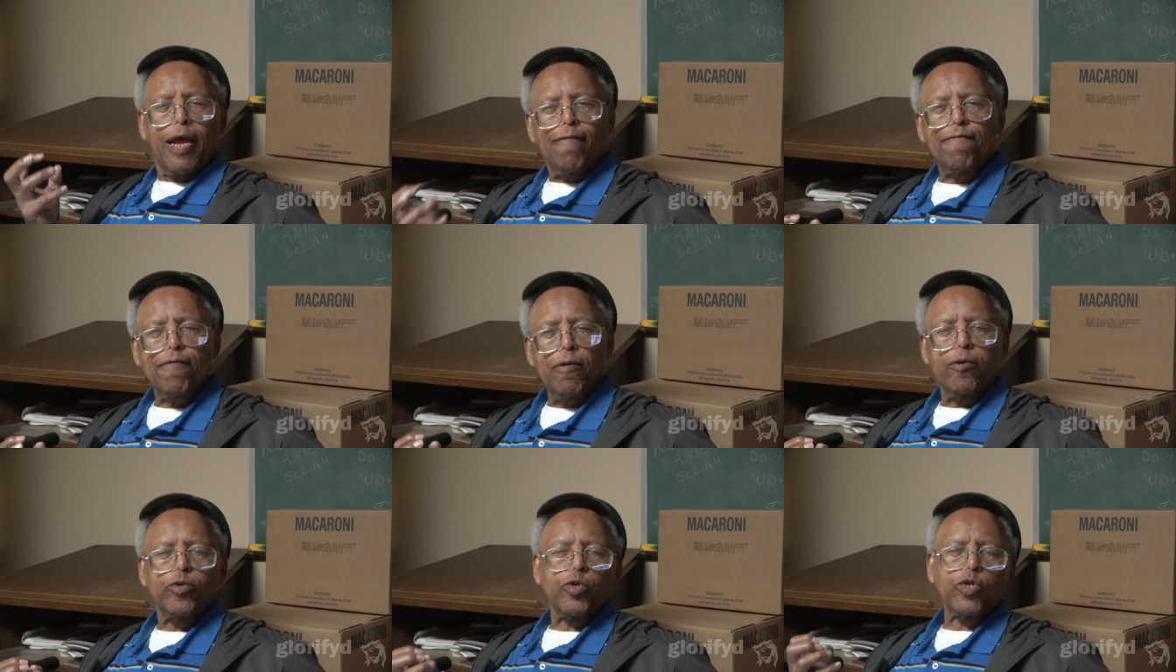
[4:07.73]

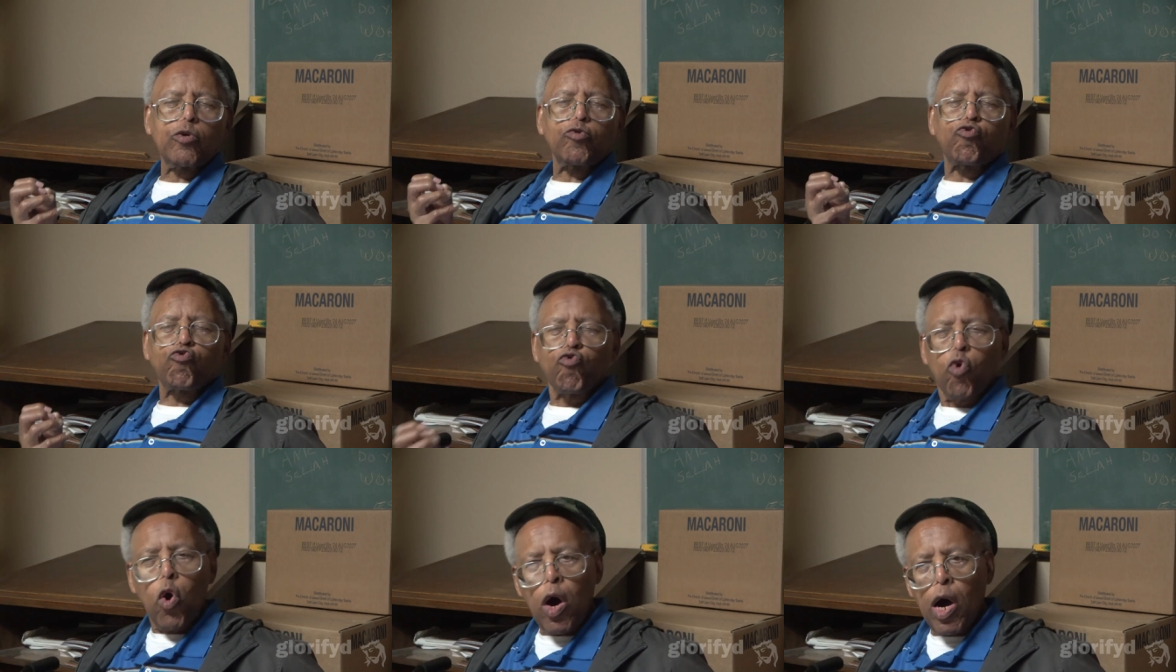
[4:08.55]
influence was so
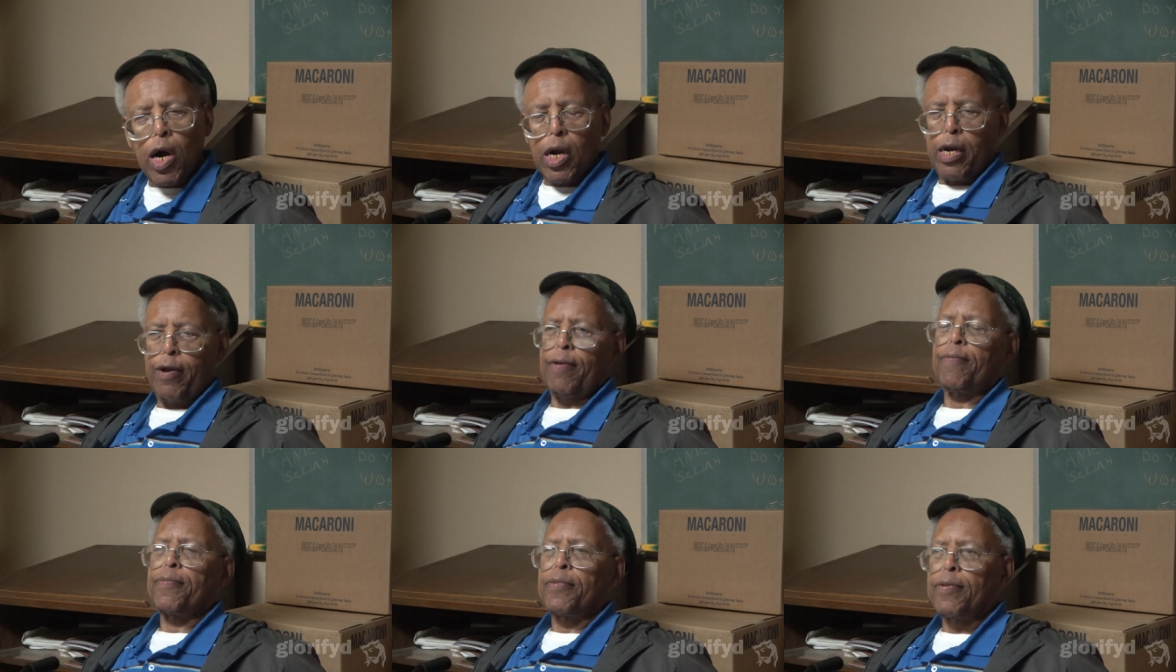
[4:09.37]
strong.
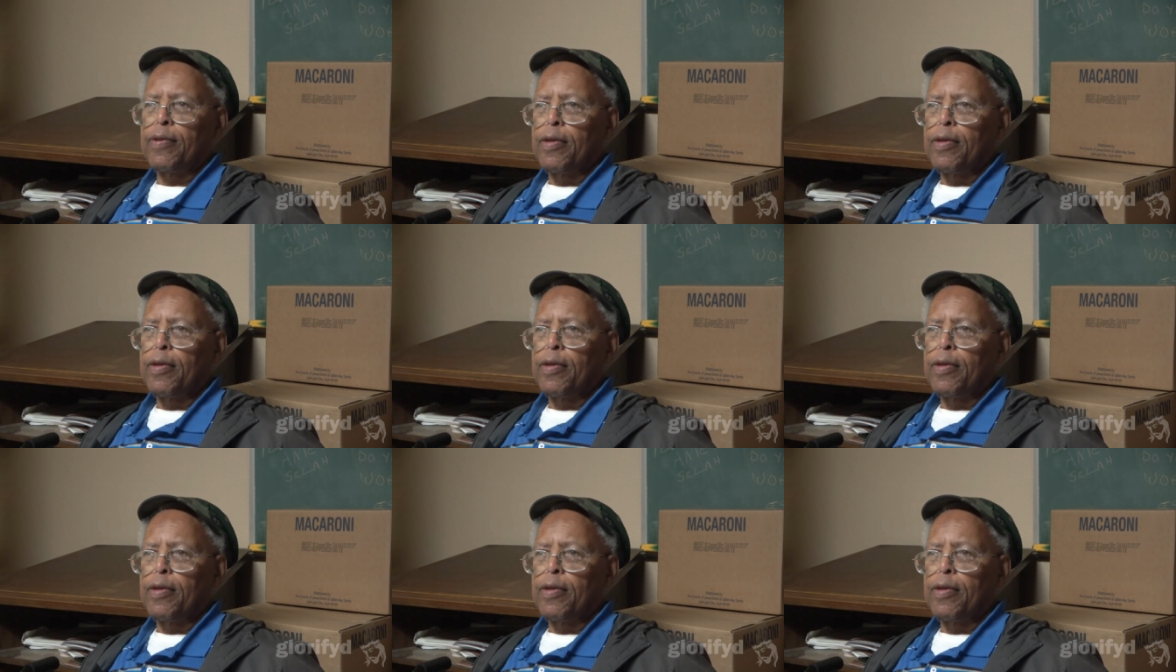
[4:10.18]
Mm.